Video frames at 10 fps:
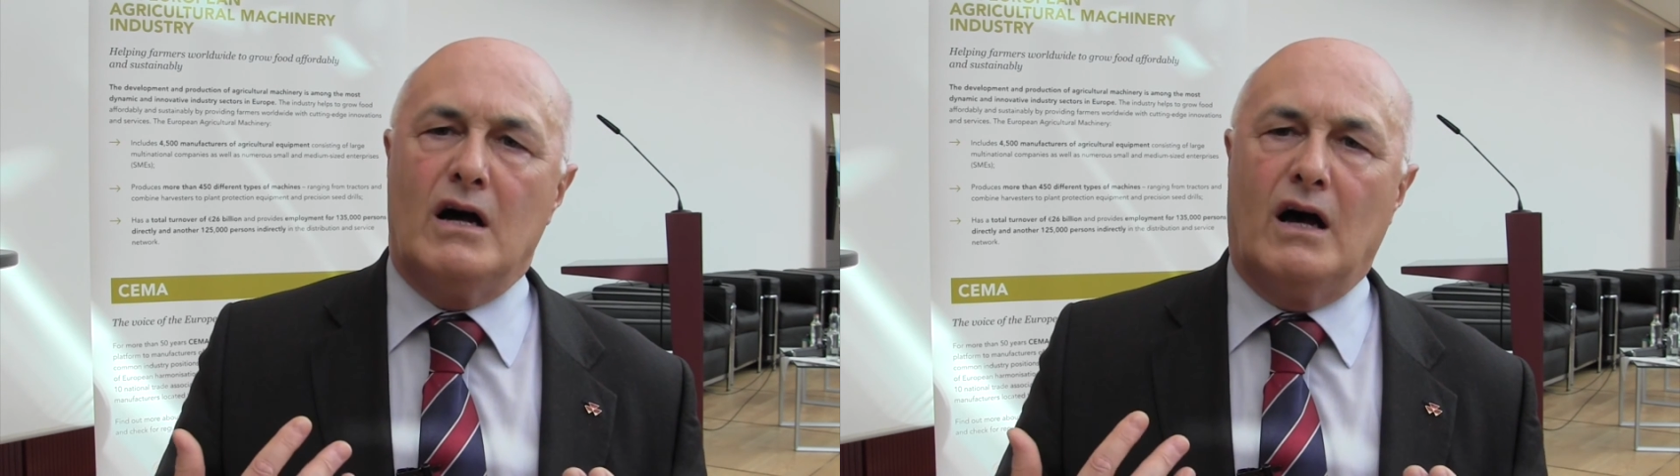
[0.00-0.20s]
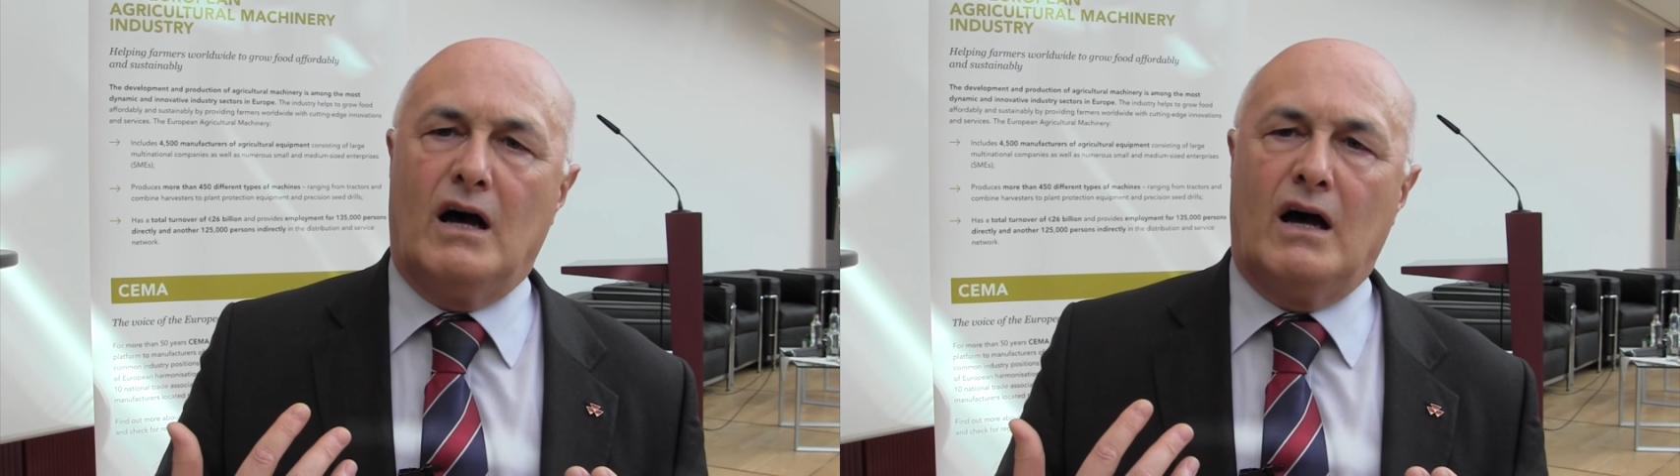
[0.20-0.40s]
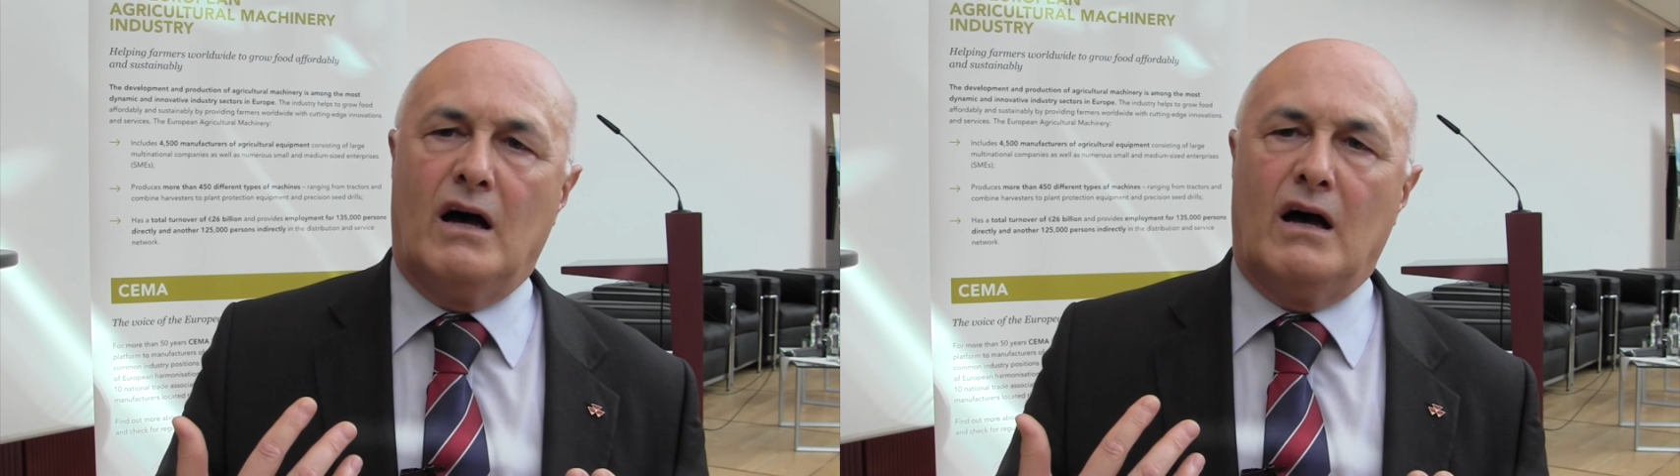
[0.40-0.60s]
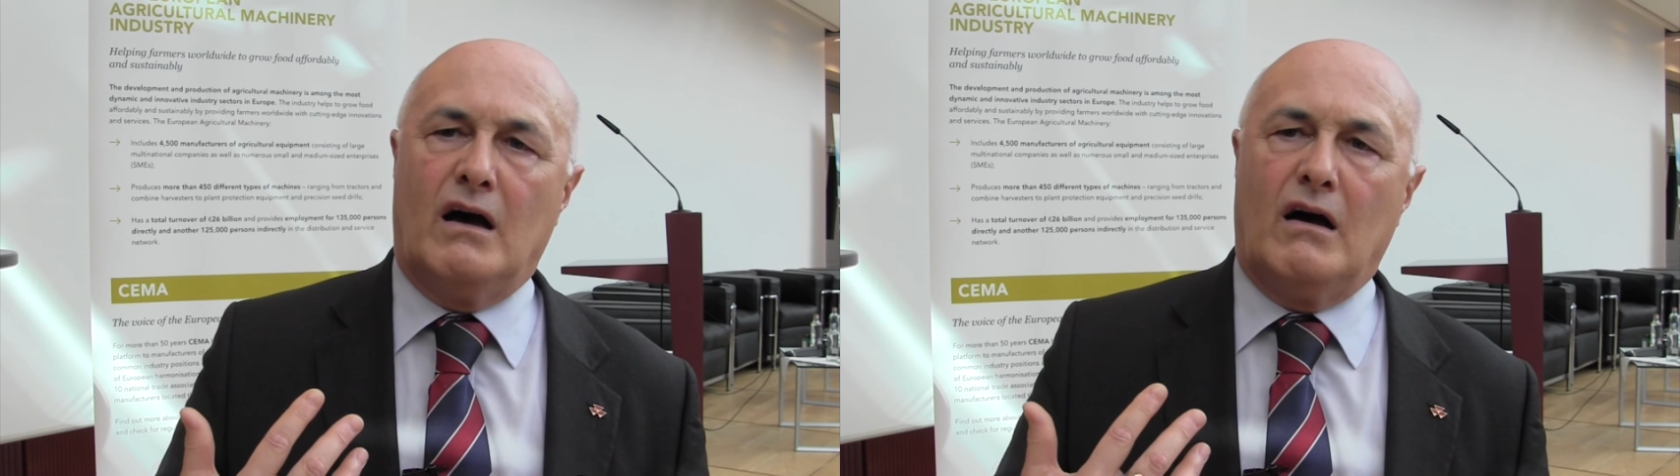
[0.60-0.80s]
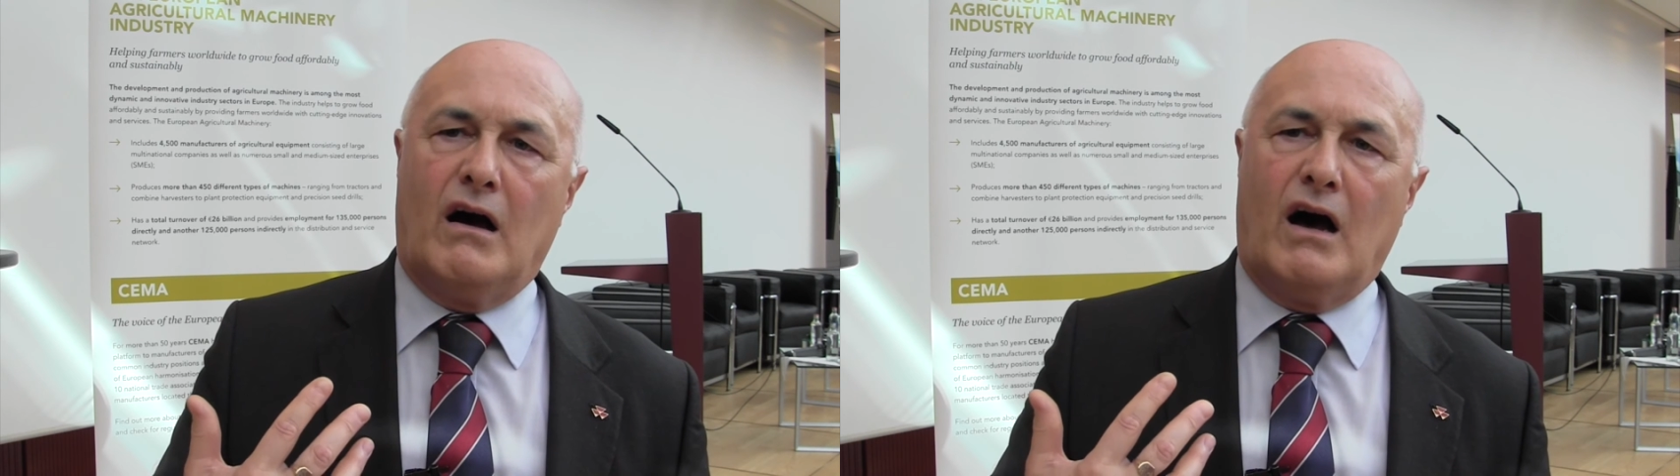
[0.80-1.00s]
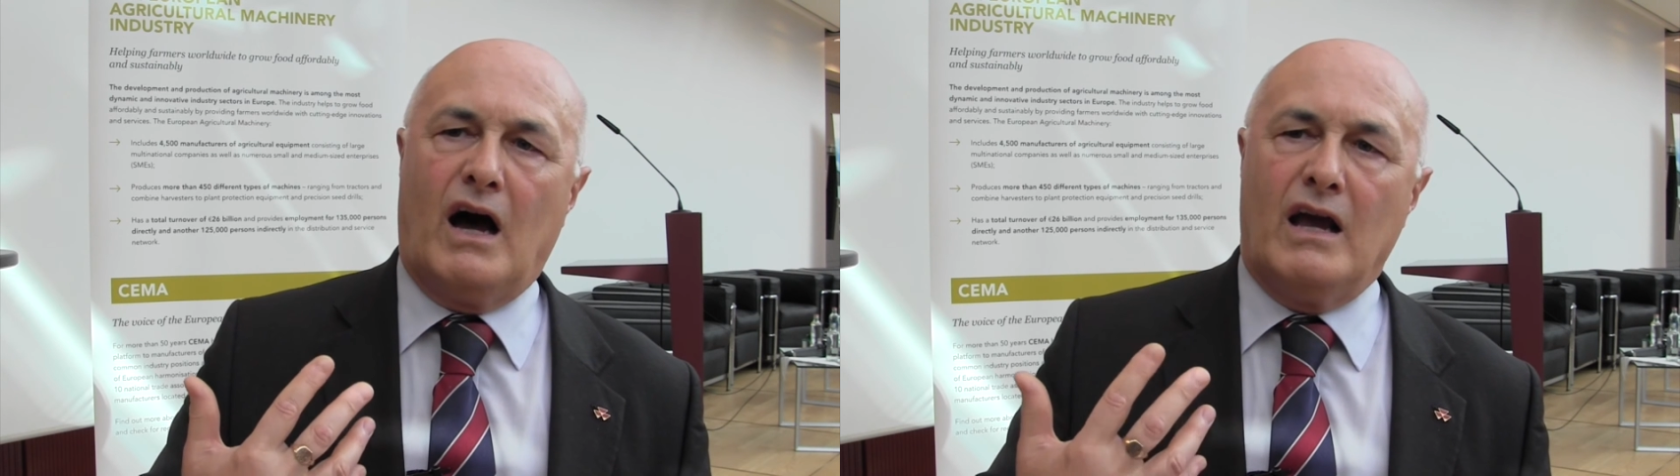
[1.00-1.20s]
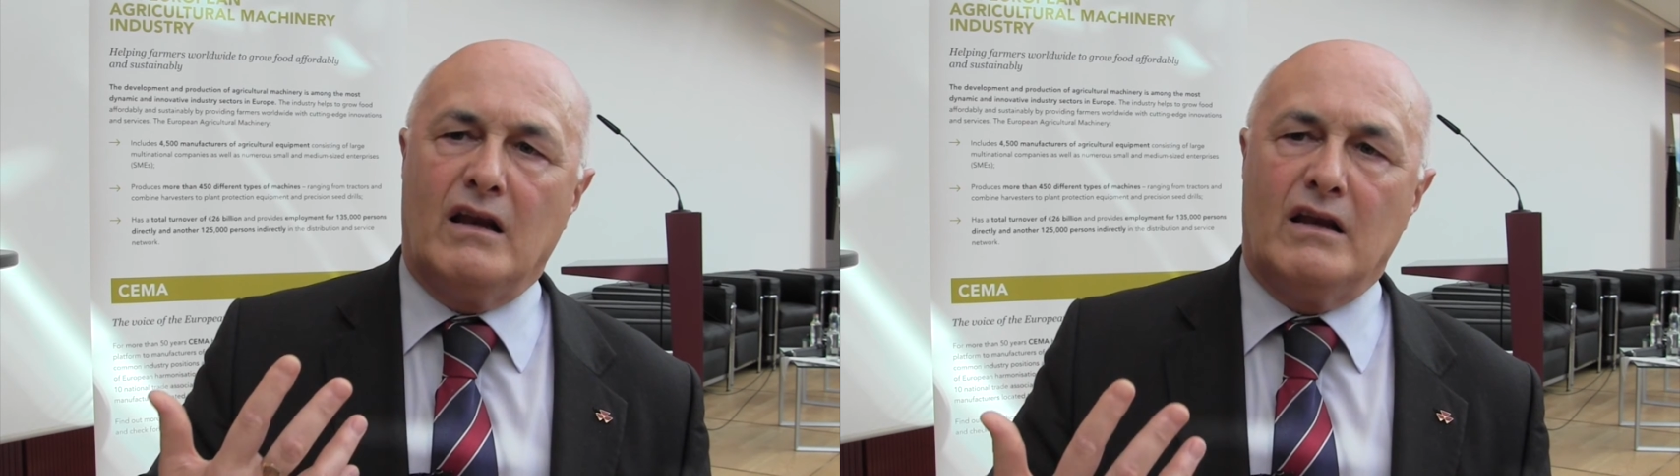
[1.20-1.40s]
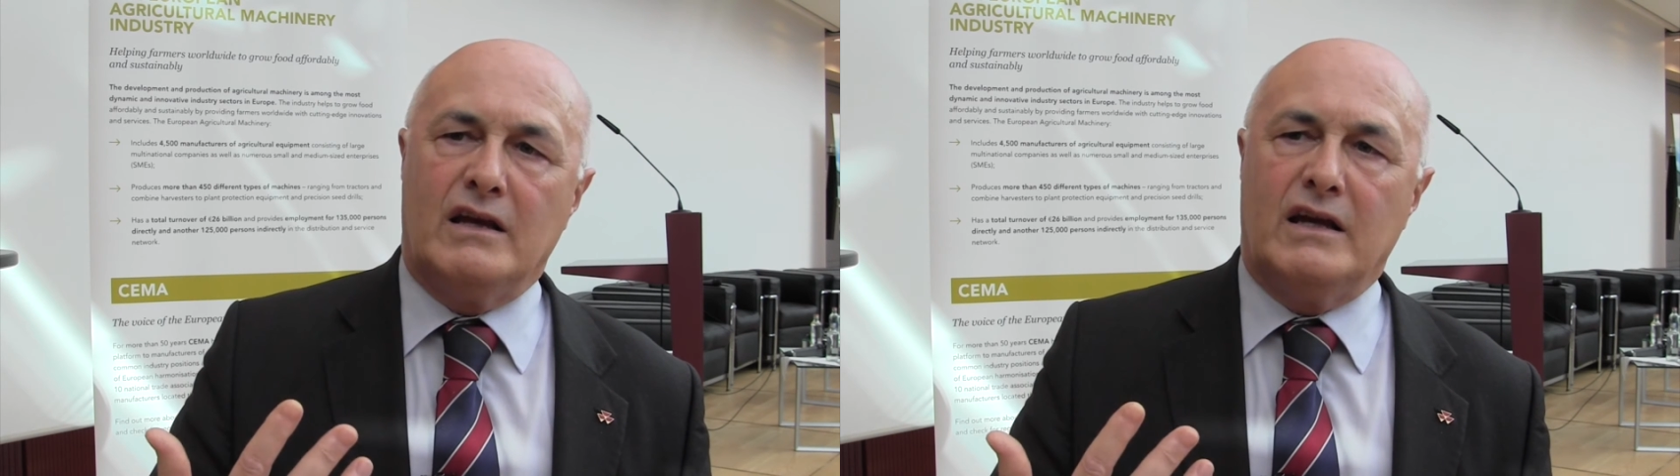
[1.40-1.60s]

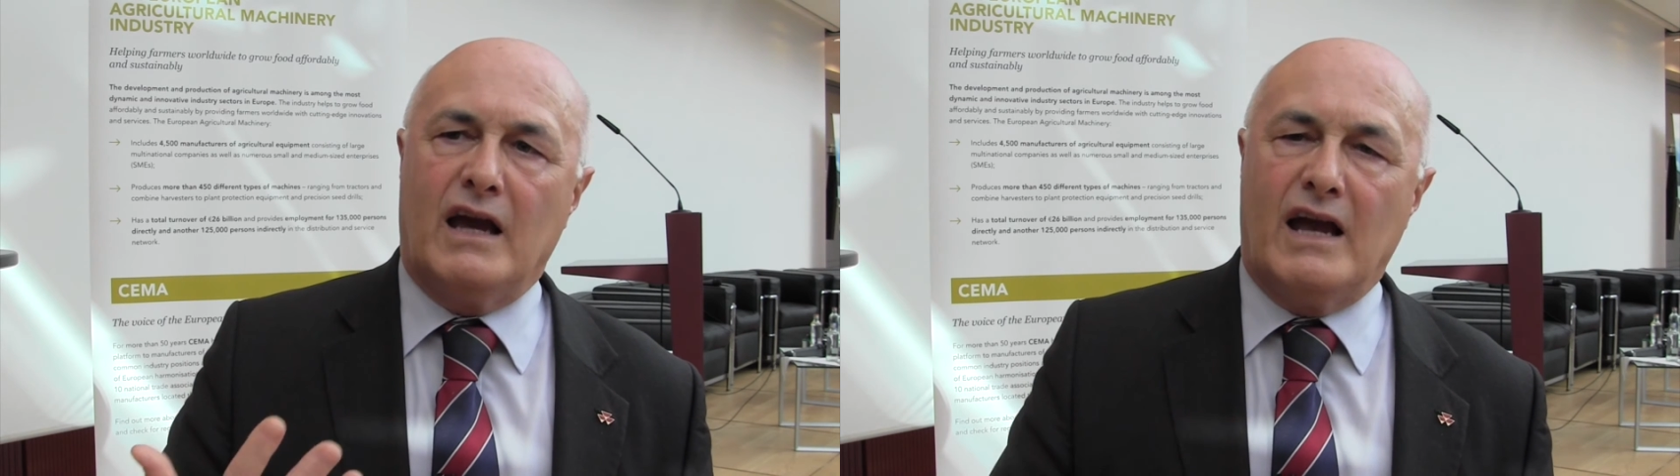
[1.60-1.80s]
highly